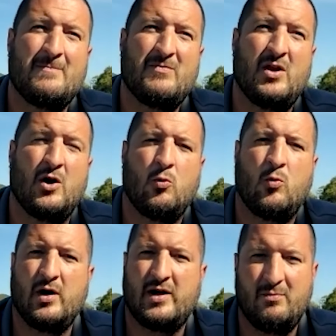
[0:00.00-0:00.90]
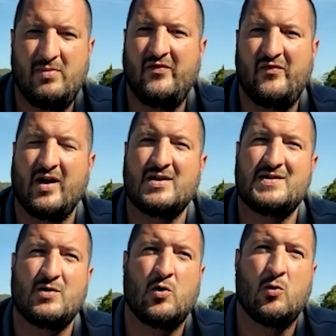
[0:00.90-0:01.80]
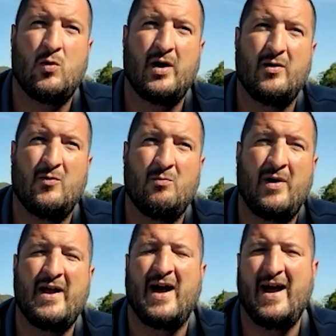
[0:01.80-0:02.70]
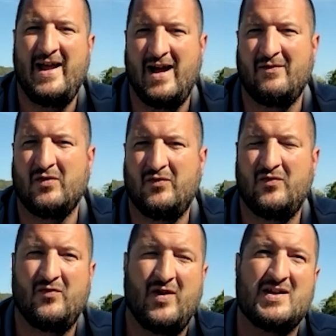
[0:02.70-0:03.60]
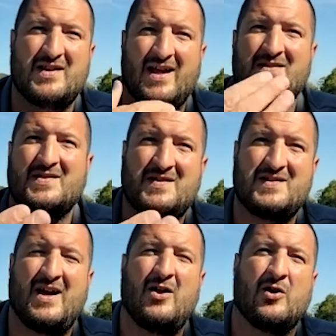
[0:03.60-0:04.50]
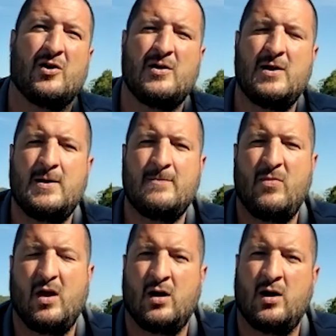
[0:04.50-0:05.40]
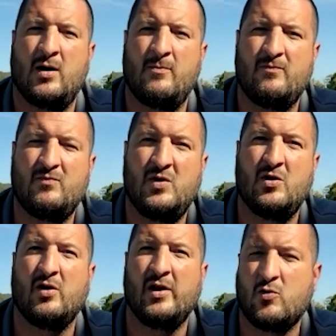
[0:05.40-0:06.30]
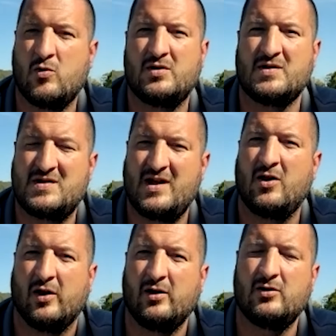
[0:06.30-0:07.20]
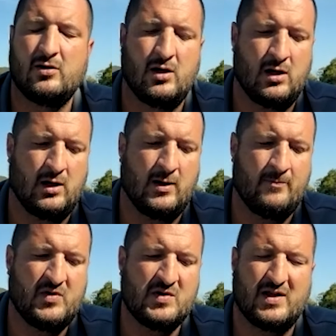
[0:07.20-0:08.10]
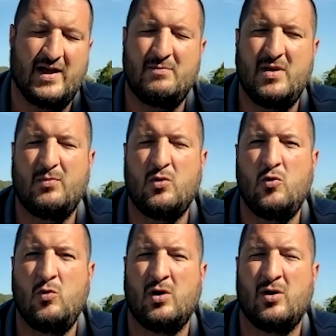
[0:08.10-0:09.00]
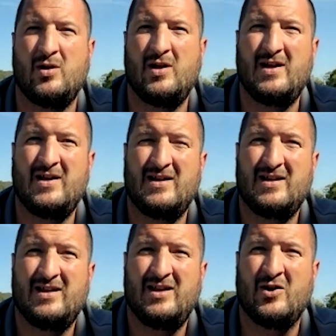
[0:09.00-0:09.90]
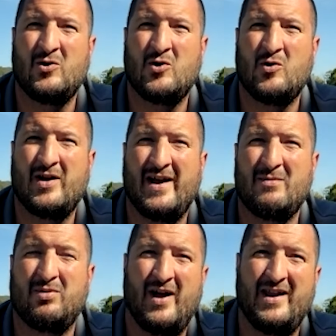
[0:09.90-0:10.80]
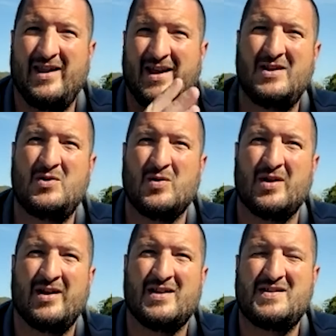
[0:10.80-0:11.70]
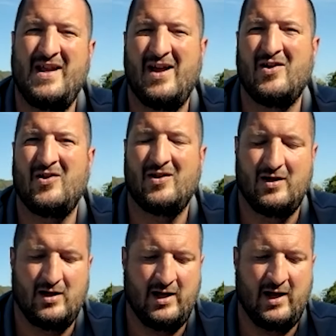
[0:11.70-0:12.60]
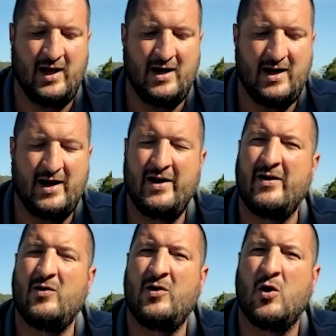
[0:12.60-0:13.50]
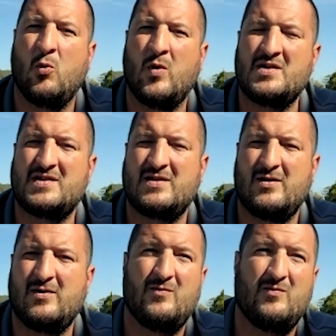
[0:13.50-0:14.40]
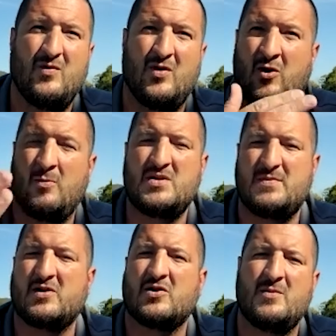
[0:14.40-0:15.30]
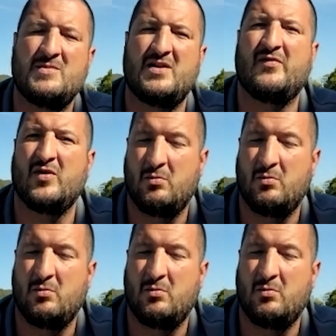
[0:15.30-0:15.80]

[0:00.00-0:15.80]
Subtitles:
what can be fixed or what might I have to fix as the seller, in order to sell it. There's a lot of people who will, go kind of blindly into a sale And then, once a home inspector comes in for the